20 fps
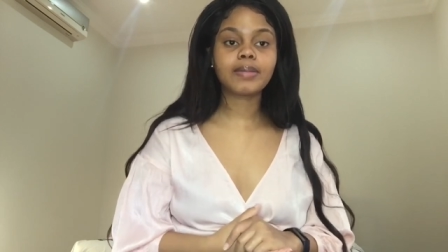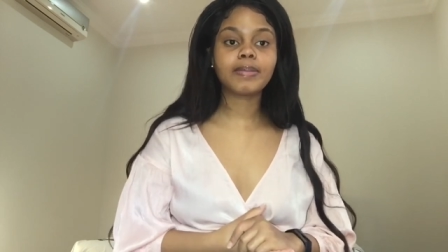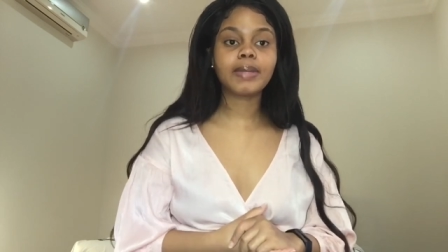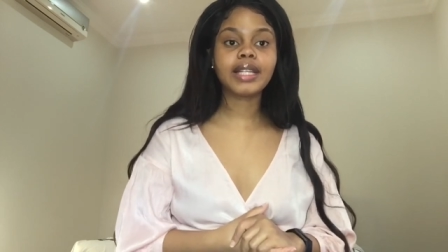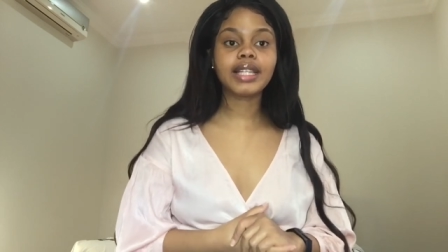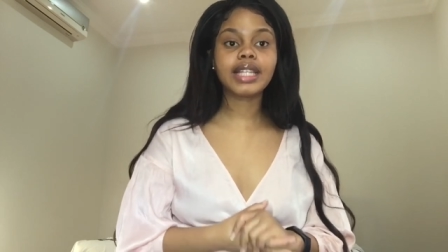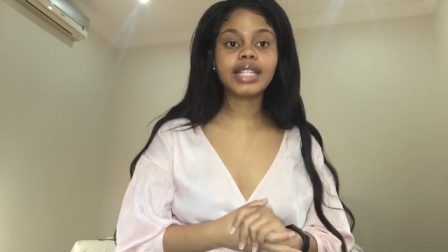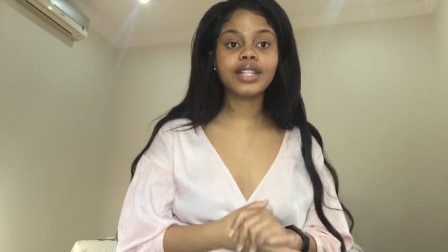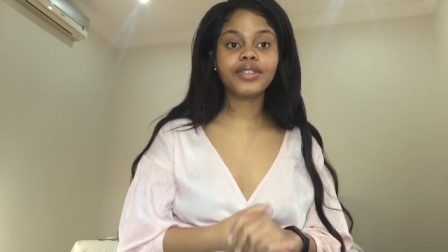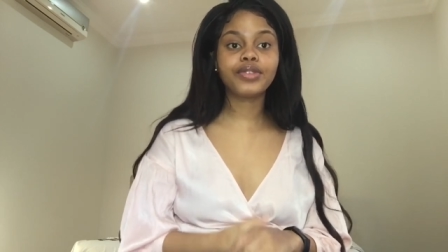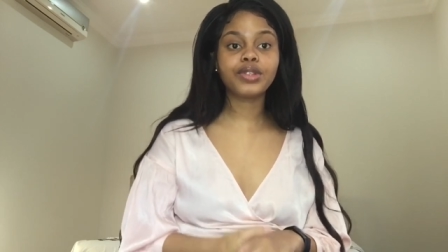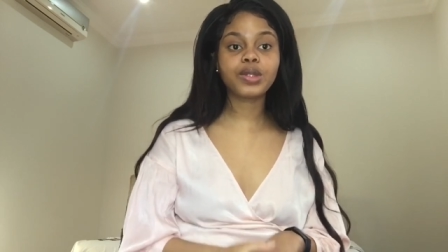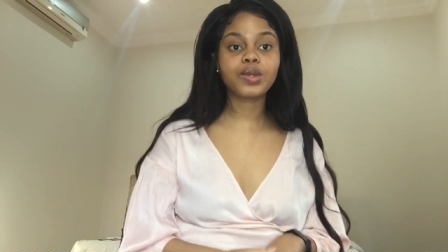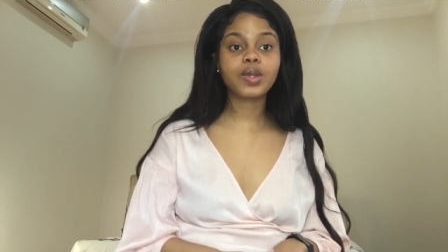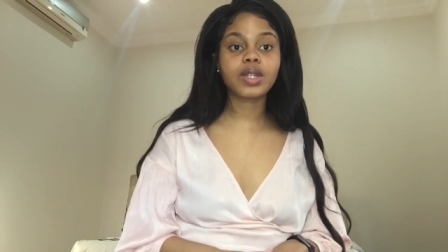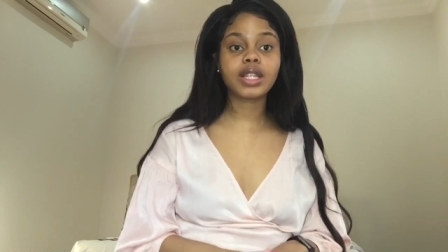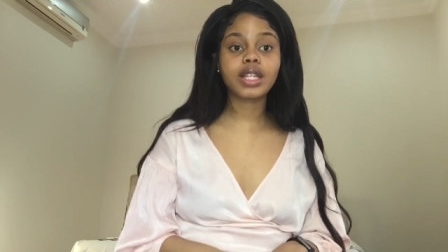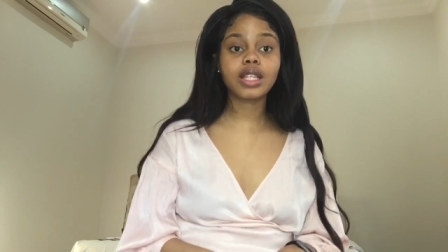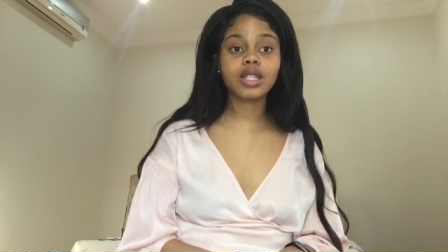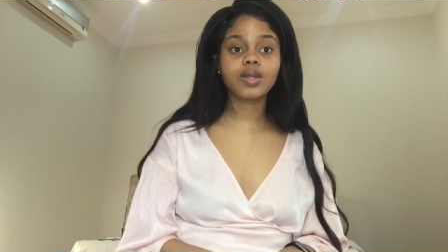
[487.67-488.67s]
but the difference
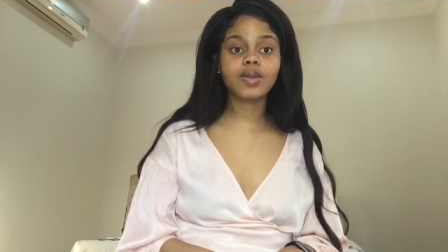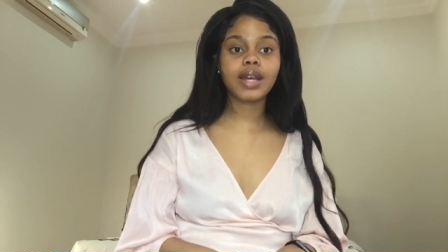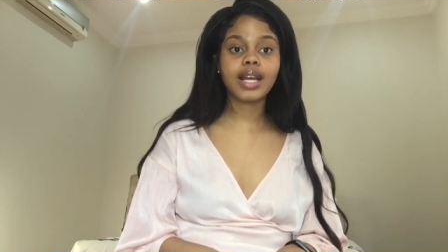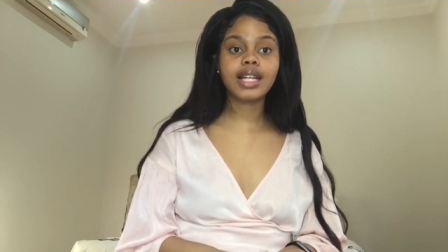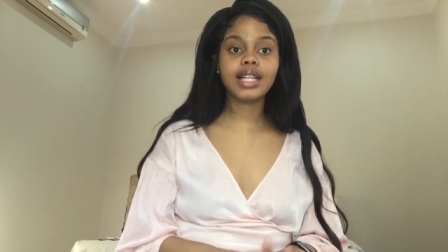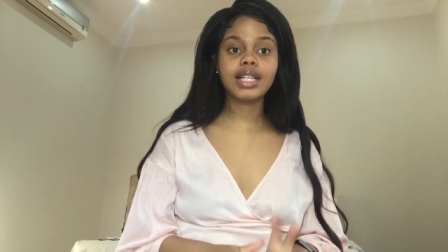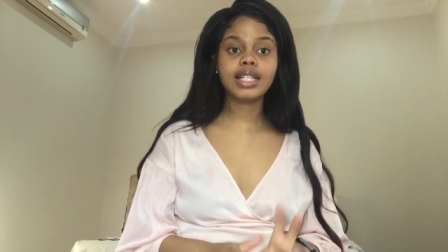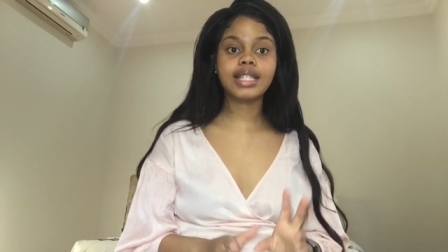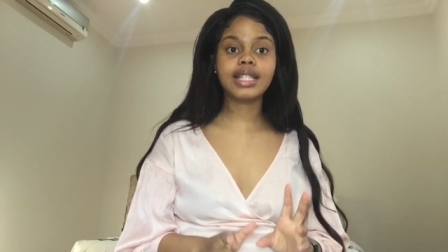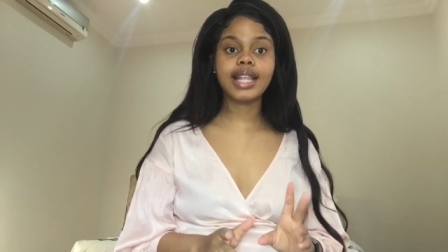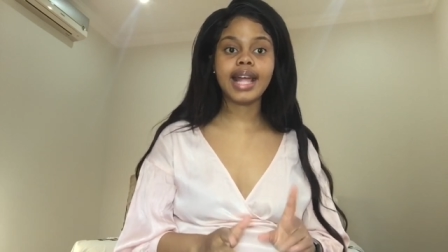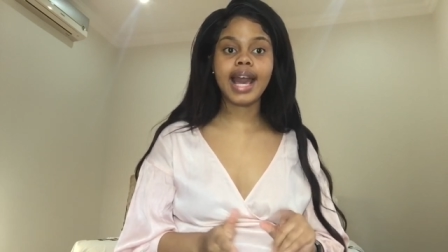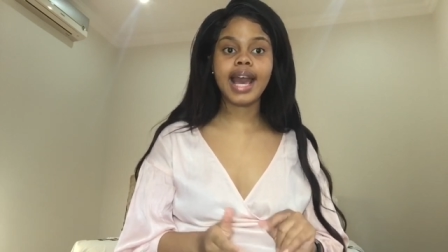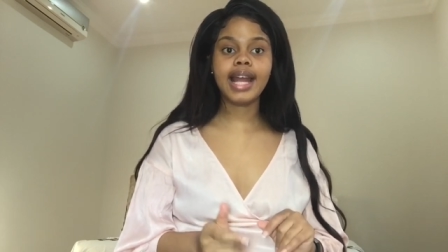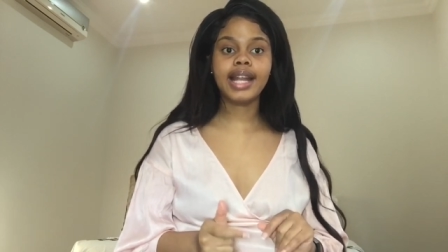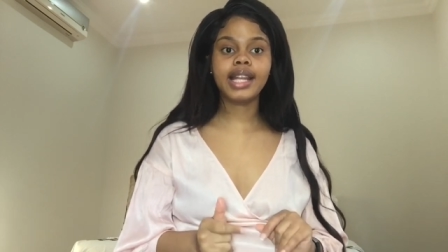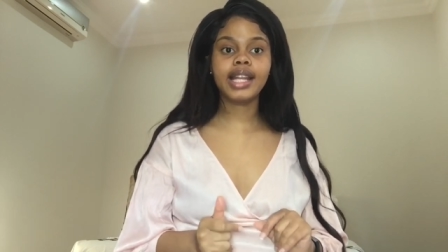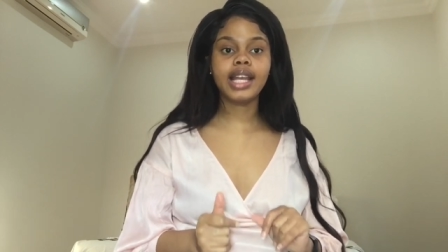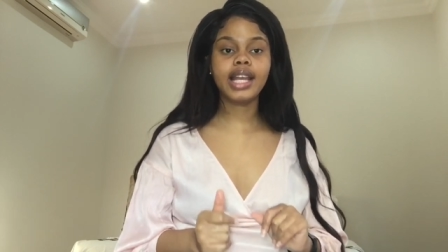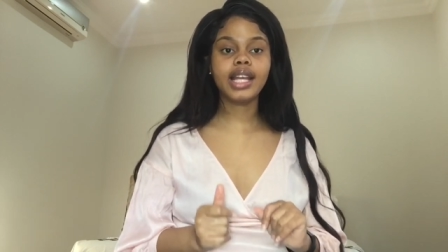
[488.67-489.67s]
with this one is
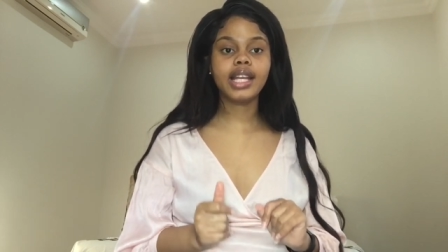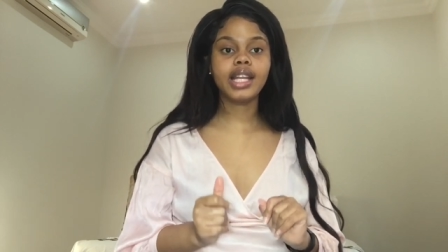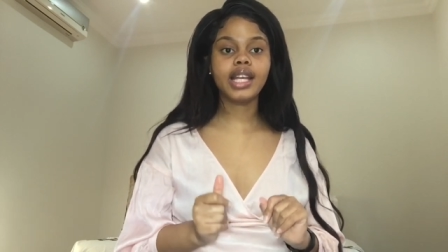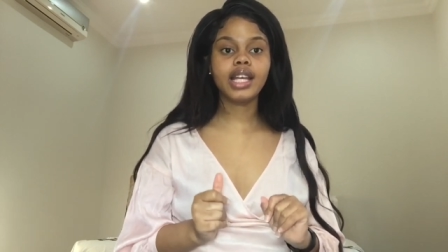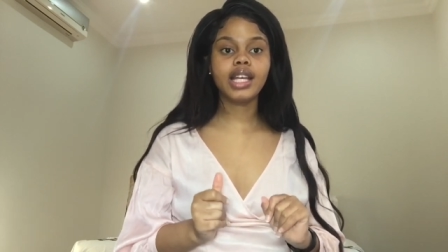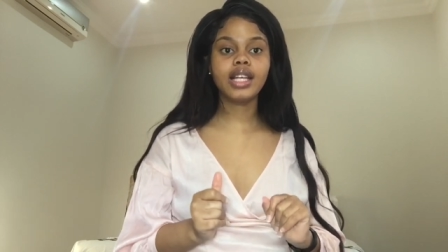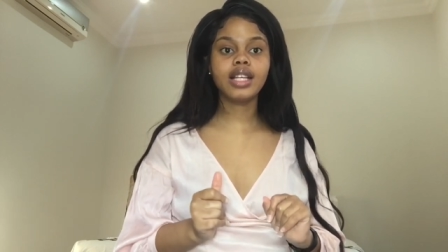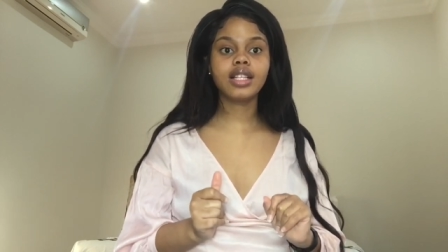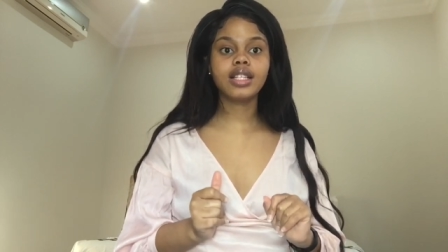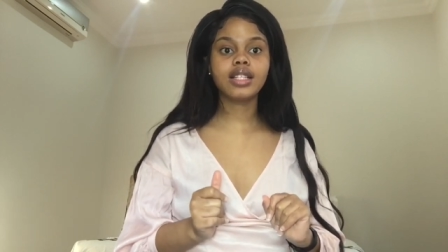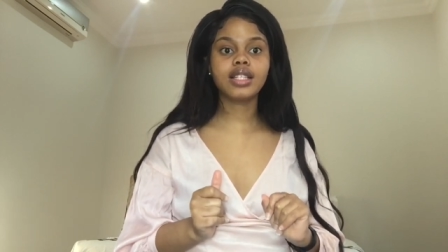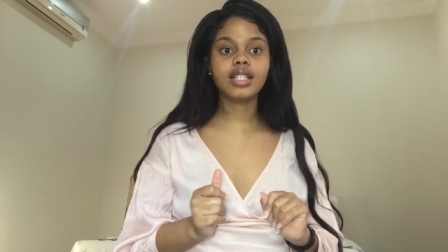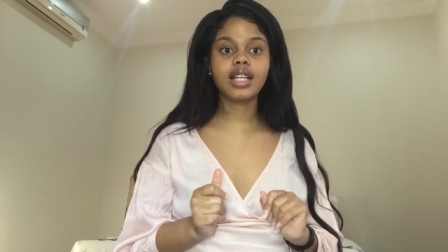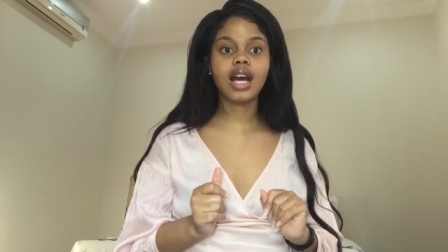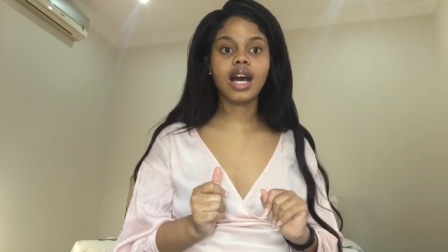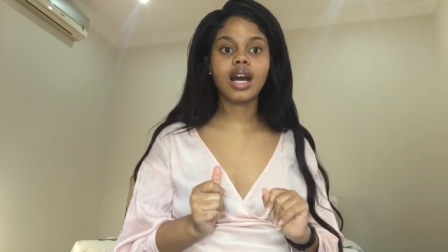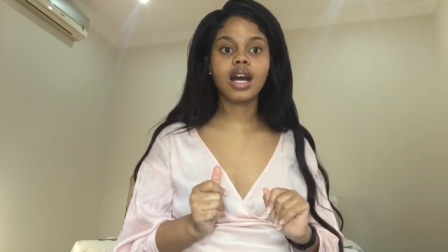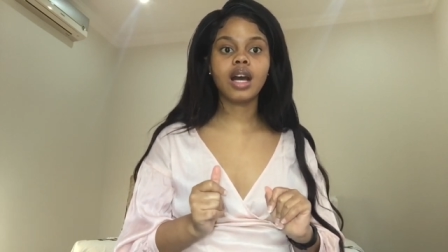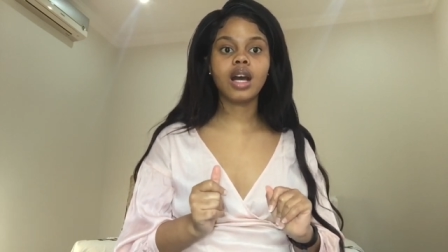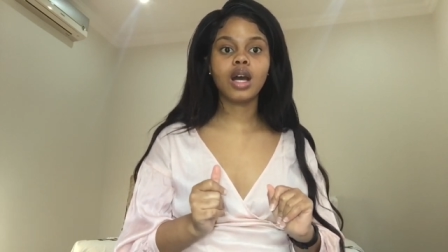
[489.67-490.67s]
that it is
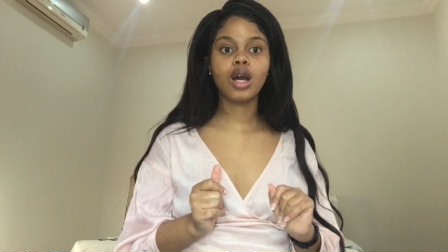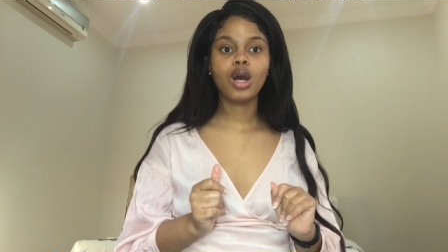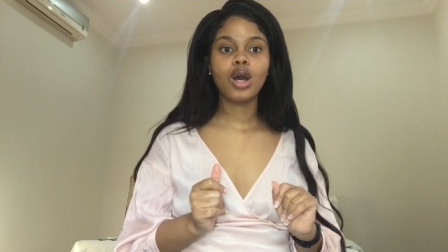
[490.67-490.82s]
uh,